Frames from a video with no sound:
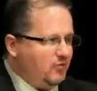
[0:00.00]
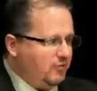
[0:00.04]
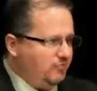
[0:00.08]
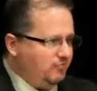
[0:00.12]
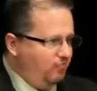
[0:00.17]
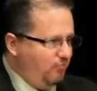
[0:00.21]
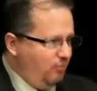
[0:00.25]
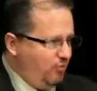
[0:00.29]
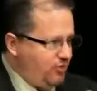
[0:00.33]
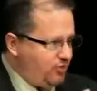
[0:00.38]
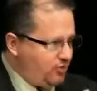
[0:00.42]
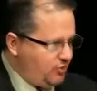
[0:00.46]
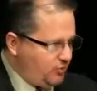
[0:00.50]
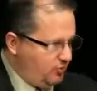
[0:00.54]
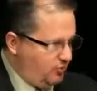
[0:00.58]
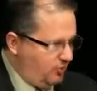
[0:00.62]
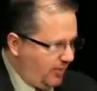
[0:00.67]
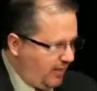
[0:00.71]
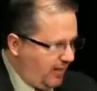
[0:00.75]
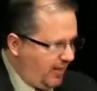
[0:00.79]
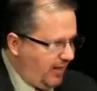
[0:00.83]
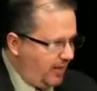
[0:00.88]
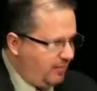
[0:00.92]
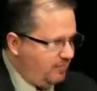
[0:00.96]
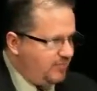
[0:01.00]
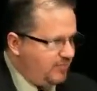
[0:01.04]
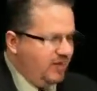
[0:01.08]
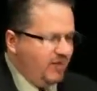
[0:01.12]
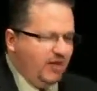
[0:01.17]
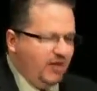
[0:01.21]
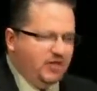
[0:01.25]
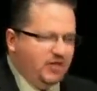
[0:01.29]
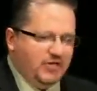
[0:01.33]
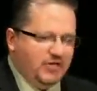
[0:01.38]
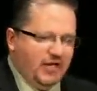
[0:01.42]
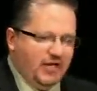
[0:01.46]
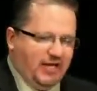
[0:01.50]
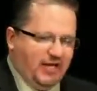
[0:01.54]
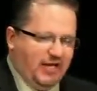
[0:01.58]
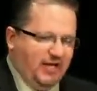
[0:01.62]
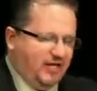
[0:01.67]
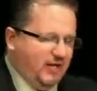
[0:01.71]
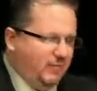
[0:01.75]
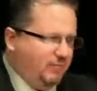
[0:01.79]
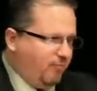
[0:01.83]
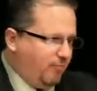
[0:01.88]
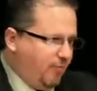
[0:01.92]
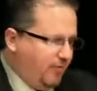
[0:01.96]
That's what Bush claimed, is that
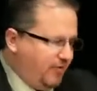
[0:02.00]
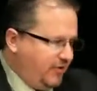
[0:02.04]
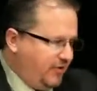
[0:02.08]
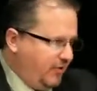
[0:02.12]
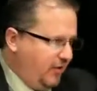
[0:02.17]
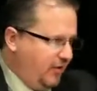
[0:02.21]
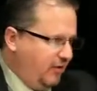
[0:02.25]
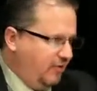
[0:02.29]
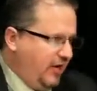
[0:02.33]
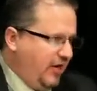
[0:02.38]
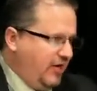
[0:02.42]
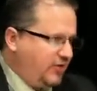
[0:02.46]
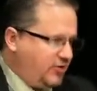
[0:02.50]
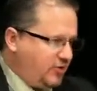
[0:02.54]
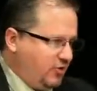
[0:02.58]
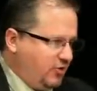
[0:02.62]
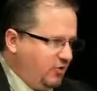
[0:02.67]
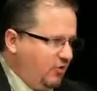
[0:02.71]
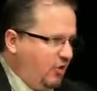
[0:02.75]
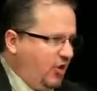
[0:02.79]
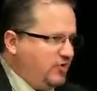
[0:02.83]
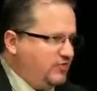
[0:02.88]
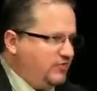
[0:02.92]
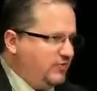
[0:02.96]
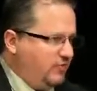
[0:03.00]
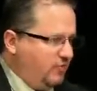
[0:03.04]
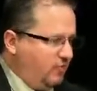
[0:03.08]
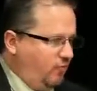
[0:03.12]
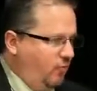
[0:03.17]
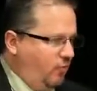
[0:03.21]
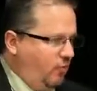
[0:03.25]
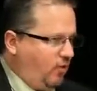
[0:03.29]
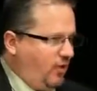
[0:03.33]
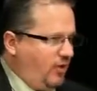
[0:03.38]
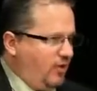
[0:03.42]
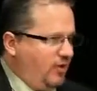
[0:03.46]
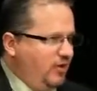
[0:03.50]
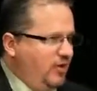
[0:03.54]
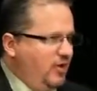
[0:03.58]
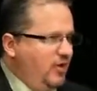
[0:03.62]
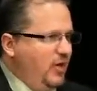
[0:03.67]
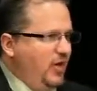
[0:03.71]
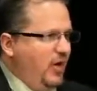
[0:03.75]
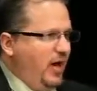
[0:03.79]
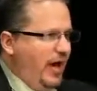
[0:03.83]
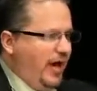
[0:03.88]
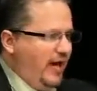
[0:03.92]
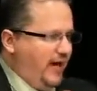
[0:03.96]
he can bring the international laws of war
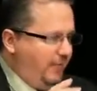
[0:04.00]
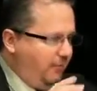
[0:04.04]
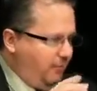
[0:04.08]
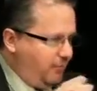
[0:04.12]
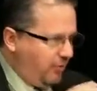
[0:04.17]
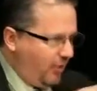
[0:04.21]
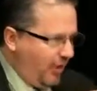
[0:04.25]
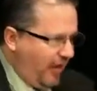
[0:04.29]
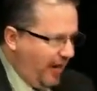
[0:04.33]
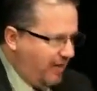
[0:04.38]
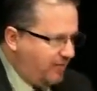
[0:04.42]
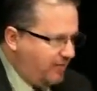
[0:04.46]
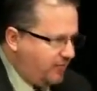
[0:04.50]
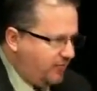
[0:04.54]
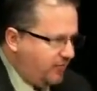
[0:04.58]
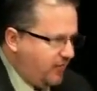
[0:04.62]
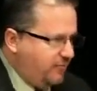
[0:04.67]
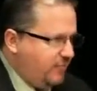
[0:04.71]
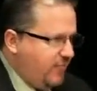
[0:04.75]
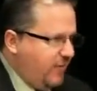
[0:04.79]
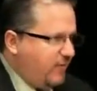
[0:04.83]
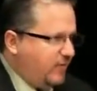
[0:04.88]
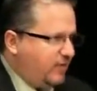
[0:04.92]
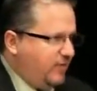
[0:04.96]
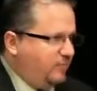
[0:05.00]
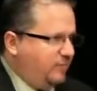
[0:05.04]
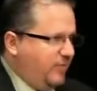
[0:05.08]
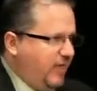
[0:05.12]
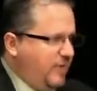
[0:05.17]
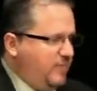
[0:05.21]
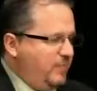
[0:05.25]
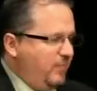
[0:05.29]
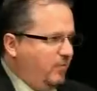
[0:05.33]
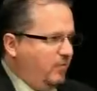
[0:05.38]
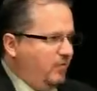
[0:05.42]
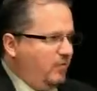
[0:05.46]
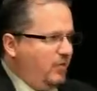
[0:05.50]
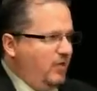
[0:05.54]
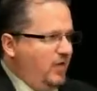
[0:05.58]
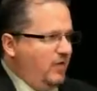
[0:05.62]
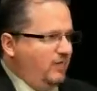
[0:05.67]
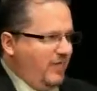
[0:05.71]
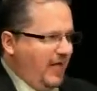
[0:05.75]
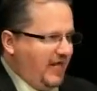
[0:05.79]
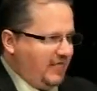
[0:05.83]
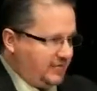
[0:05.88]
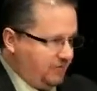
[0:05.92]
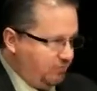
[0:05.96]
and apply them to the American people.
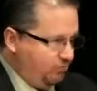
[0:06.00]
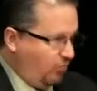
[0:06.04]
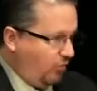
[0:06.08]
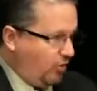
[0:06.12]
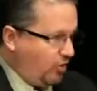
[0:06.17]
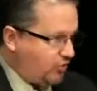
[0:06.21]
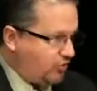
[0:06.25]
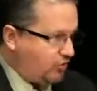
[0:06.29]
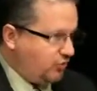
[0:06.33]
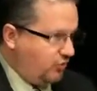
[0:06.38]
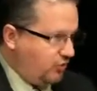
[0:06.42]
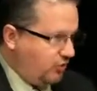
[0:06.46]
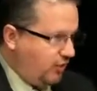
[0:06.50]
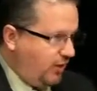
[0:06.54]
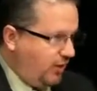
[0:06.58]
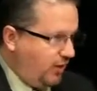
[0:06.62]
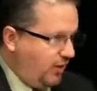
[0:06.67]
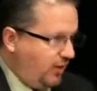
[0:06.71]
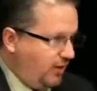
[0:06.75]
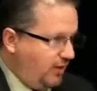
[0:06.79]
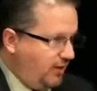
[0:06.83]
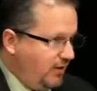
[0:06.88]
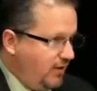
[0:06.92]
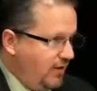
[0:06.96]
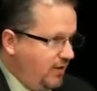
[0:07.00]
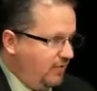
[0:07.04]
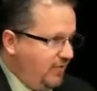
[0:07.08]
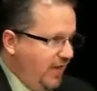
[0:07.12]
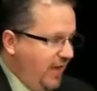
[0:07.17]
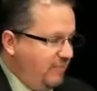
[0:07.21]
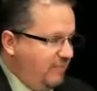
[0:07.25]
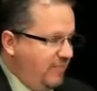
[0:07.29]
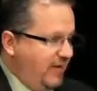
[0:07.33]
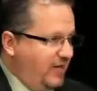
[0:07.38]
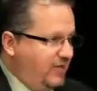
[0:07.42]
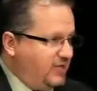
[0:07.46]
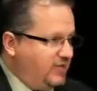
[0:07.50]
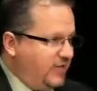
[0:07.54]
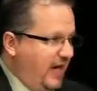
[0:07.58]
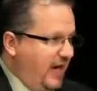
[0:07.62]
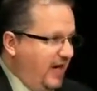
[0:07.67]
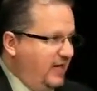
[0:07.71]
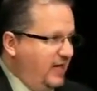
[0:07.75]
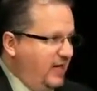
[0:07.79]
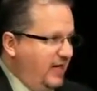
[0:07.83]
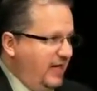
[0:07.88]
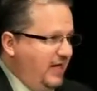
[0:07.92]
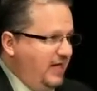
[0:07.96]
That's martial law. That means
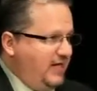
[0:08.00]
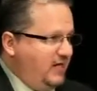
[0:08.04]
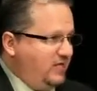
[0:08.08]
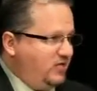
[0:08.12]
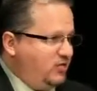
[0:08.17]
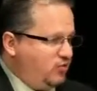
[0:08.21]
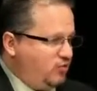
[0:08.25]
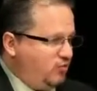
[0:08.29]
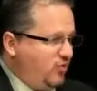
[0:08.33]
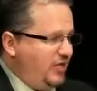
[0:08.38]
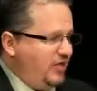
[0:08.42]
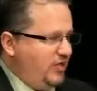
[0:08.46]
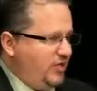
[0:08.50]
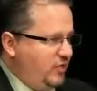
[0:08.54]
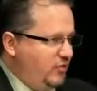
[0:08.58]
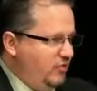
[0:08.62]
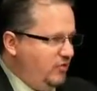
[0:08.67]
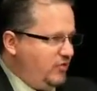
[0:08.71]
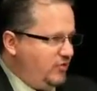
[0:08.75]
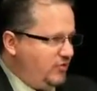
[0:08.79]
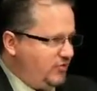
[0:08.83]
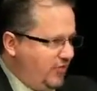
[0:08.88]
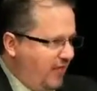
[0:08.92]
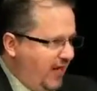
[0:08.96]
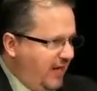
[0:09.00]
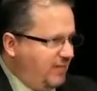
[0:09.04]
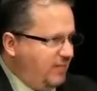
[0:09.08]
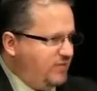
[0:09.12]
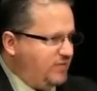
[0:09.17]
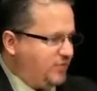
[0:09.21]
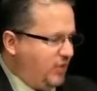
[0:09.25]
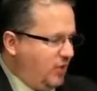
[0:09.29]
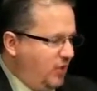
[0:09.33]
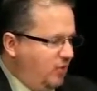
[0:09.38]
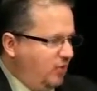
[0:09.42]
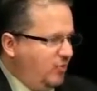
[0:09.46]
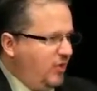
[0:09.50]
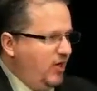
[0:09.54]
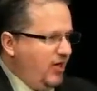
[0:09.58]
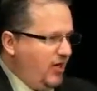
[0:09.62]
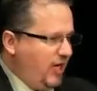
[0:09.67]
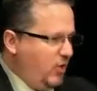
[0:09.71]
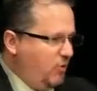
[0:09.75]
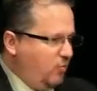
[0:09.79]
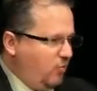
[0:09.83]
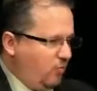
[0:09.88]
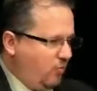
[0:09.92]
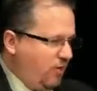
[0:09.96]
that he can treat you the same as though
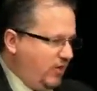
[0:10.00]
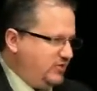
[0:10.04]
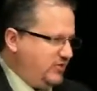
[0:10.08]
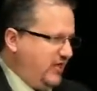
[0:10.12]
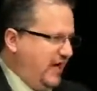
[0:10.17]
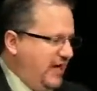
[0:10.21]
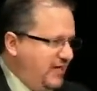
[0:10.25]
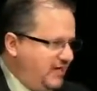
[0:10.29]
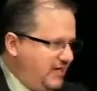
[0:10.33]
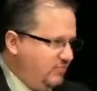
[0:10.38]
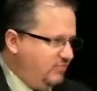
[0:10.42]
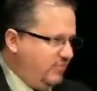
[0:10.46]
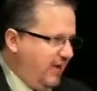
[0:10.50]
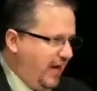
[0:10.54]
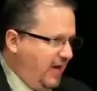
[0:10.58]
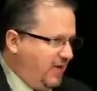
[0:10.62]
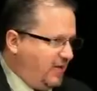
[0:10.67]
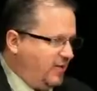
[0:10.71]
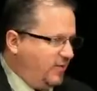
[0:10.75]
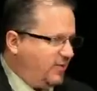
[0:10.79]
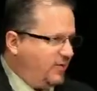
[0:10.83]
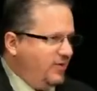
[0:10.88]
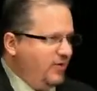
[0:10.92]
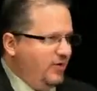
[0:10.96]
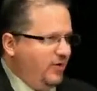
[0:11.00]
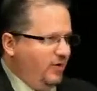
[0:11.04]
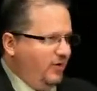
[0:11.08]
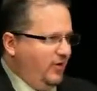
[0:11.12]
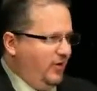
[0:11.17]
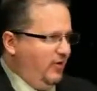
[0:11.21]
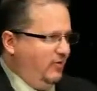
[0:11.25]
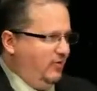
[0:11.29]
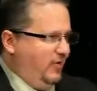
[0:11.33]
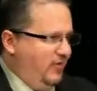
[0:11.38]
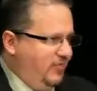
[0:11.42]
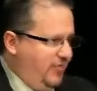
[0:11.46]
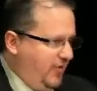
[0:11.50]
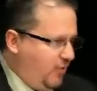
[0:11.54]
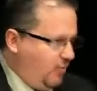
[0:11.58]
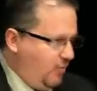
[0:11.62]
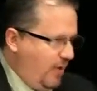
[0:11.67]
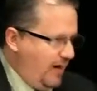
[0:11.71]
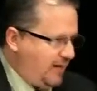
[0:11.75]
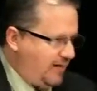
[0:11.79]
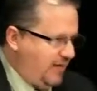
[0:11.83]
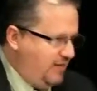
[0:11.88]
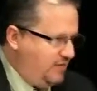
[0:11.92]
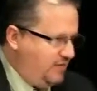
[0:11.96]
he were a tank commander in the
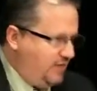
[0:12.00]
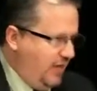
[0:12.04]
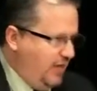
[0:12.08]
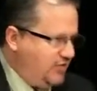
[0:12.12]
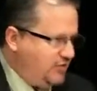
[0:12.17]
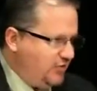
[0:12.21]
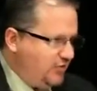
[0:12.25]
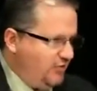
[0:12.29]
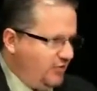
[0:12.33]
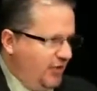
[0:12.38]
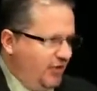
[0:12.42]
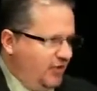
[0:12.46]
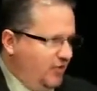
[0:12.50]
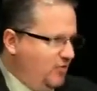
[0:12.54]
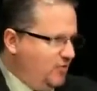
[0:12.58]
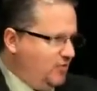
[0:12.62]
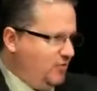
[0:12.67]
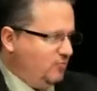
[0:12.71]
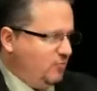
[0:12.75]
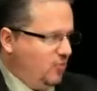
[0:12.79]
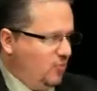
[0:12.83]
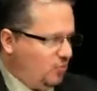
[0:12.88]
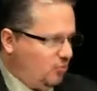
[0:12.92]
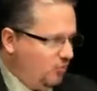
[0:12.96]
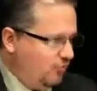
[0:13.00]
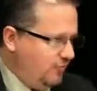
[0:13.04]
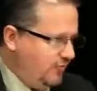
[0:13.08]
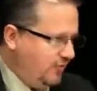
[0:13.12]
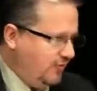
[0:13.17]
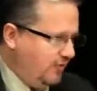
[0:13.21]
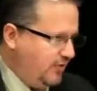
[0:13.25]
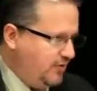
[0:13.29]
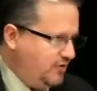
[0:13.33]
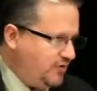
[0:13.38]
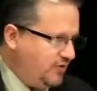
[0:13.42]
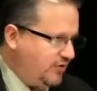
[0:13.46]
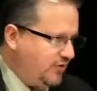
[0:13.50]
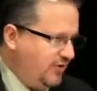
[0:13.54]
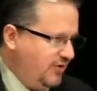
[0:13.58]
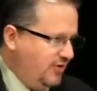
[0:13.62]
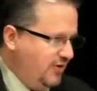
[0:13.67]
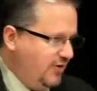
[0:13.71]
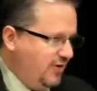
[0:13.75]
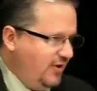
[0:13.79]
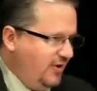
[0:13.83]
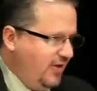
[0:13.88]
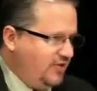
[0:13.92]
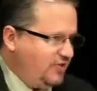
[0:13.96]
Iraqi desert and you're some local villager.
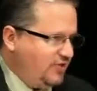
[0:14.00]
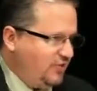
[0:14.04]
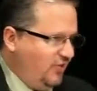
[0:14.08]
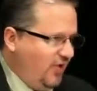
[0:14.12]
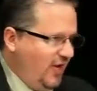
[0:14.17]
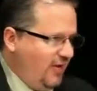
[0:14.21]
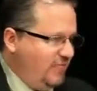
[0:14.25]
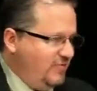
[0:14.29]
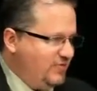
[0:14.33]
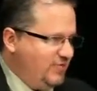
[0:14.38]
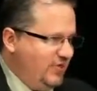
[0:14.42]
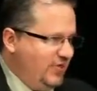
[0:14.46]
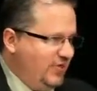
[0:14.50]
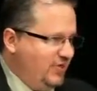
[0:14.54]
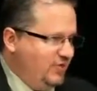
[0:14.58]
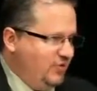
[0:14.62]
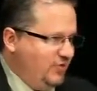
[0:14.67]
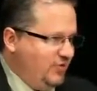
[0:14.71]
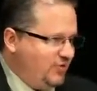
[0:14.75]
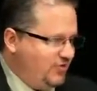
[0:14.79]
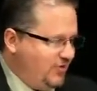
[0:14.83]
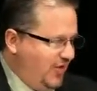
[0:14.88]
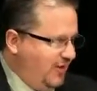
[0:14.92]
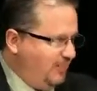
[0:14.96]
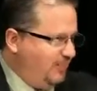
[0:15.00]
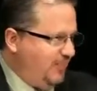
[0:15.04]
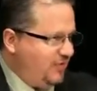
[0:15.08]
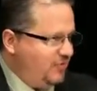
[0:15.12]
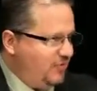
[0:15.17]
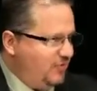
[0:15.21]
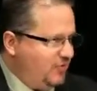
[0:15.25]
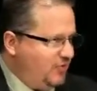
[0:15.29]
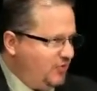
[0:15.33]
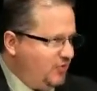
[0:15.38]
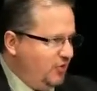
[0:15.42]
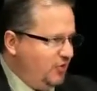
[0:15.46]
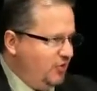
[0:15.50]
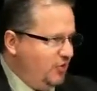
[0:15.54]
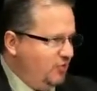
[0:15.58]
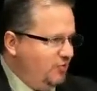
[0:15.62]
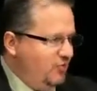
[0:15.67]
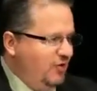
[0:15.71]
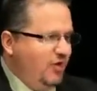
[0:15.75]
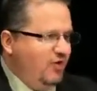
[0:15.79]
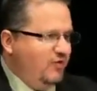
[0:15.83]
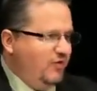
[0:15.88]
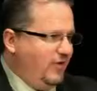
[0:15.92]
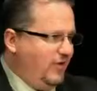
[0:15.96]
His claim is he could do the same thing with
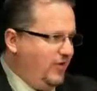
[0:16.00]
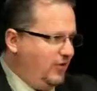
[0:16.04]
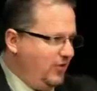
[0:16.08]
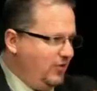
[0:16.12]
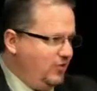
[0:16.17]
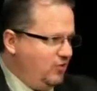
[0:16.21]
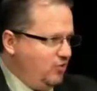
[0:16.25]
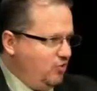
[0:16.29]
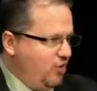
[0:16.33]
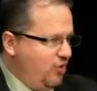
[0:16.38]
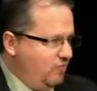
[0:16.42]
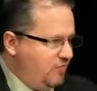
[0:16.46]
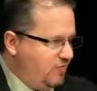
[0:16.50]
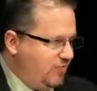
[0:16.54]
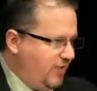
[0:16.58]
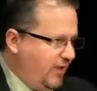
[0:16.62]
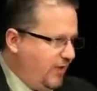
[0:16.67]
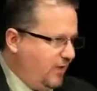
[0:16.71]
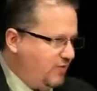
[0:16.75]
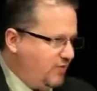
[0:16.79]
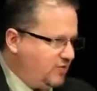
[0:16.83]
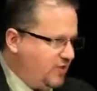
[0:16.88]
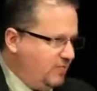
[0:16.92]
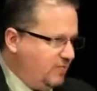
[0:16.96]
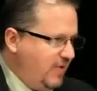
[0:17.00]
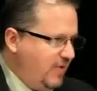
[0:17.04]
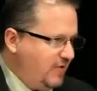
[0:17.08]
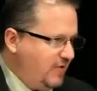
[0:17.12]
you that he could do over there as